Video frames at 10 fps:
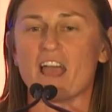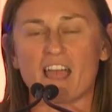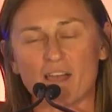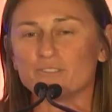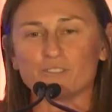
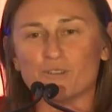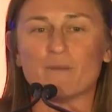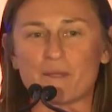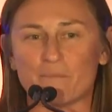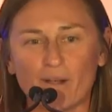I'll do
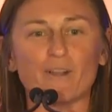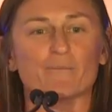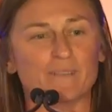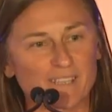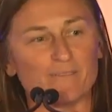my
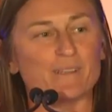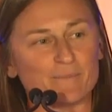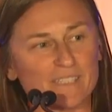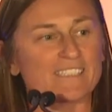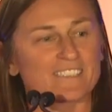part, but can we
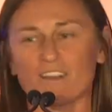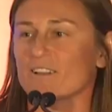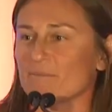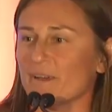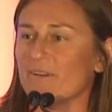please
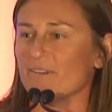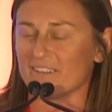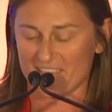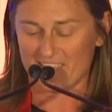talk about